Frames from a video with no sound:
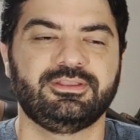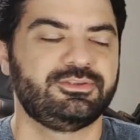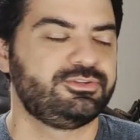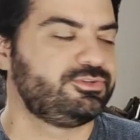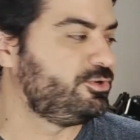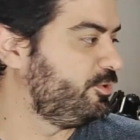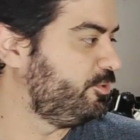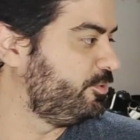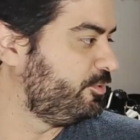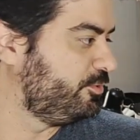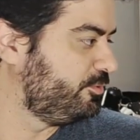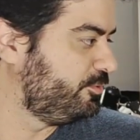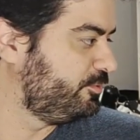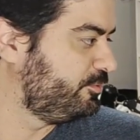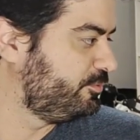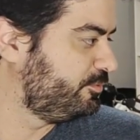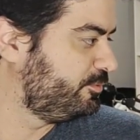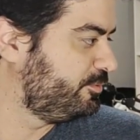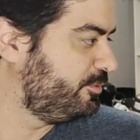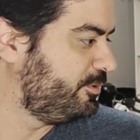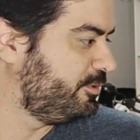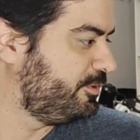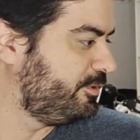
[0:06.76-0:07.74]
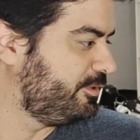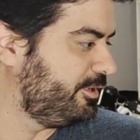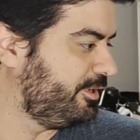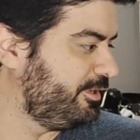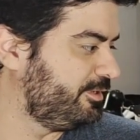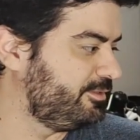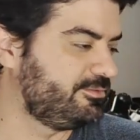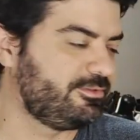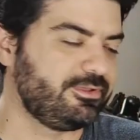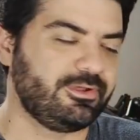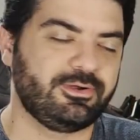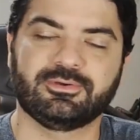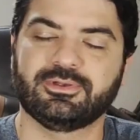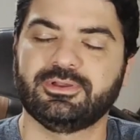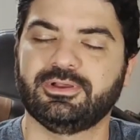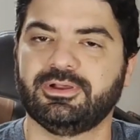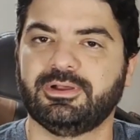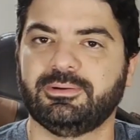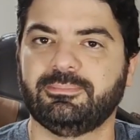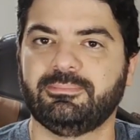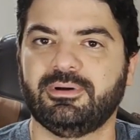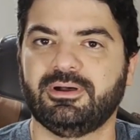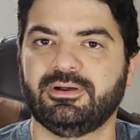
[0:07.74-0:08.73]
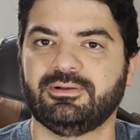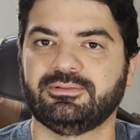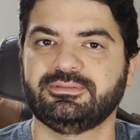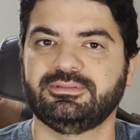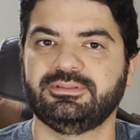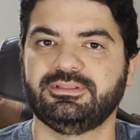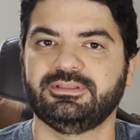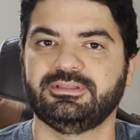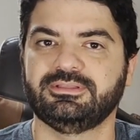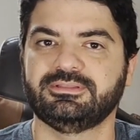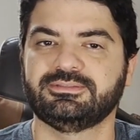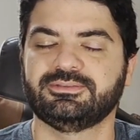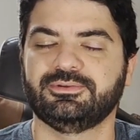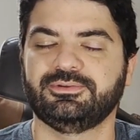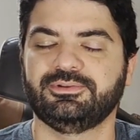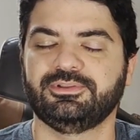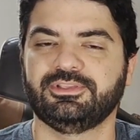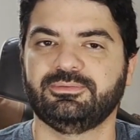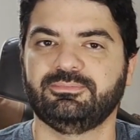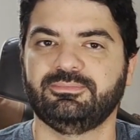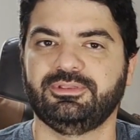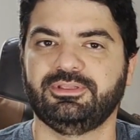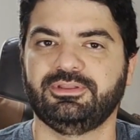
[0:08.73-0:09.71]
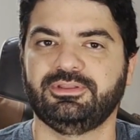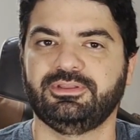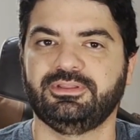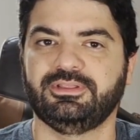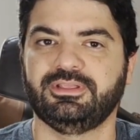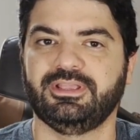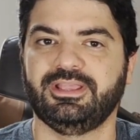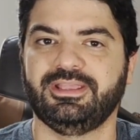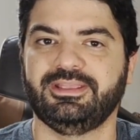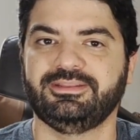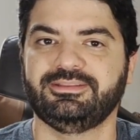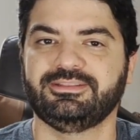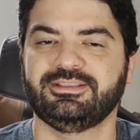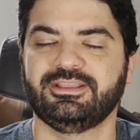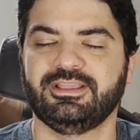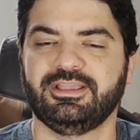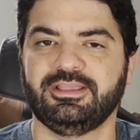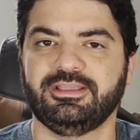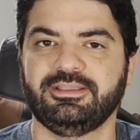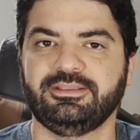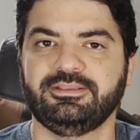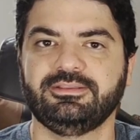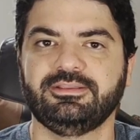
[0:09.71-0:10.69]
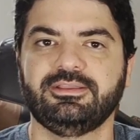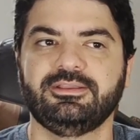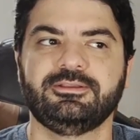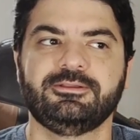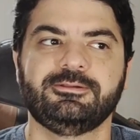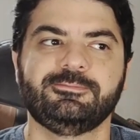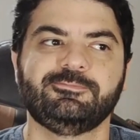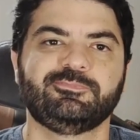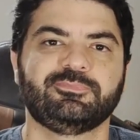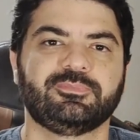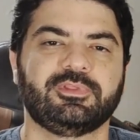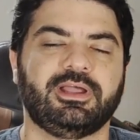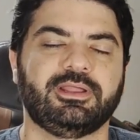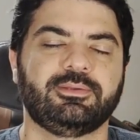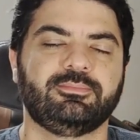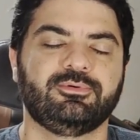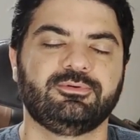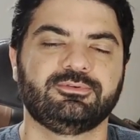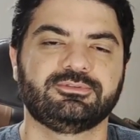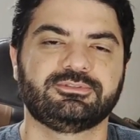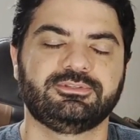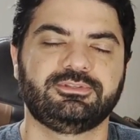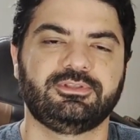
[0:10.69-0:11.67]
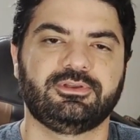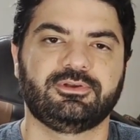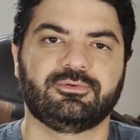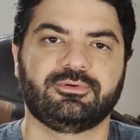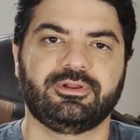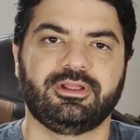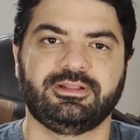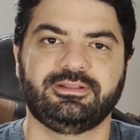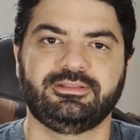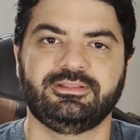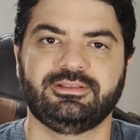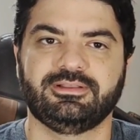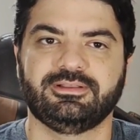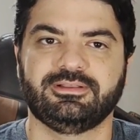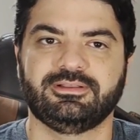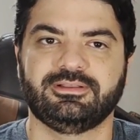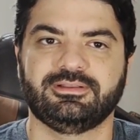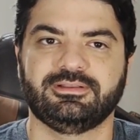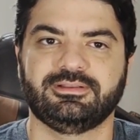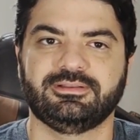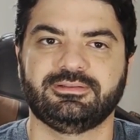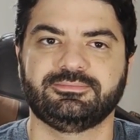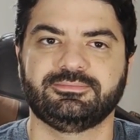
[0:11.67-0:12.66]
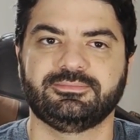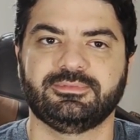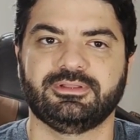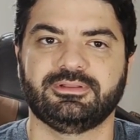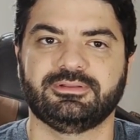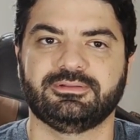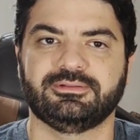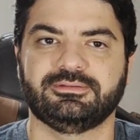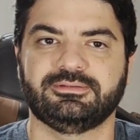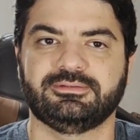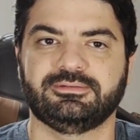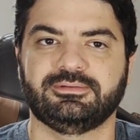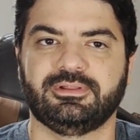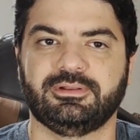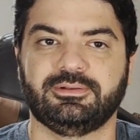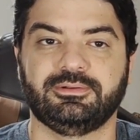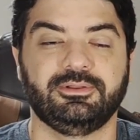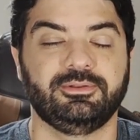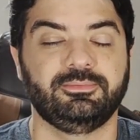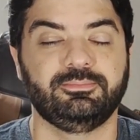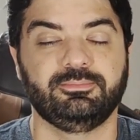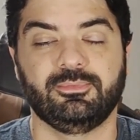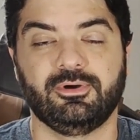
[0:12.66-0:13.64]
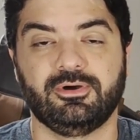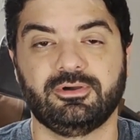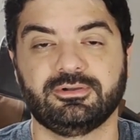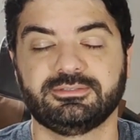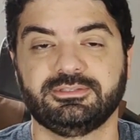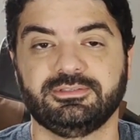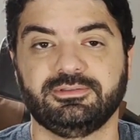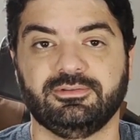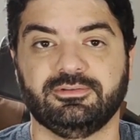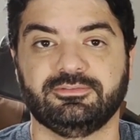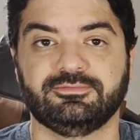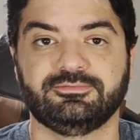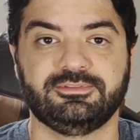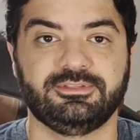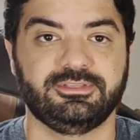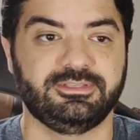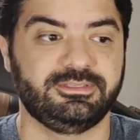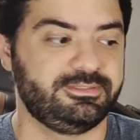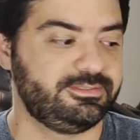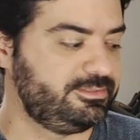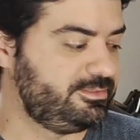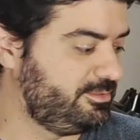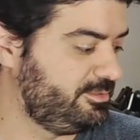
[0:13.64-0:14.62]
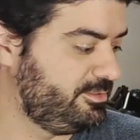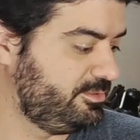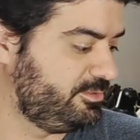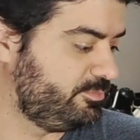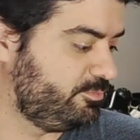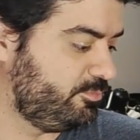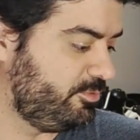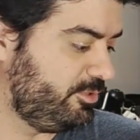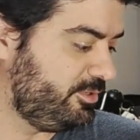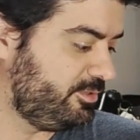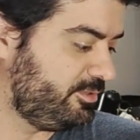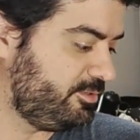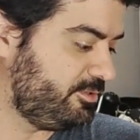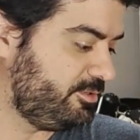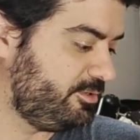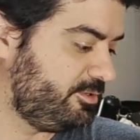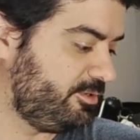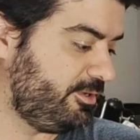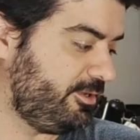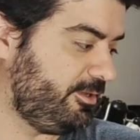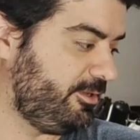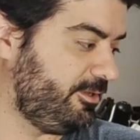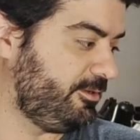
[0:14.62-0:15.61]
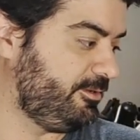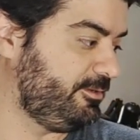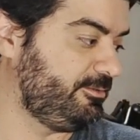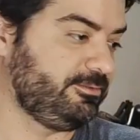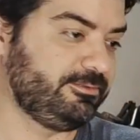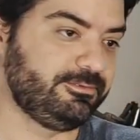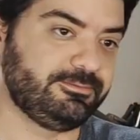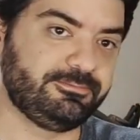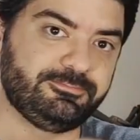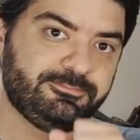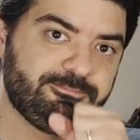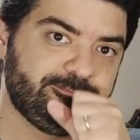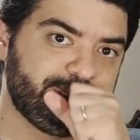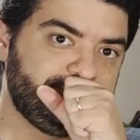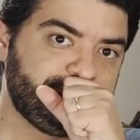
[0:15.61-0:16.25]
show you and talk about the Sonic Mini 8K. I posted already an unboxing of this printer, and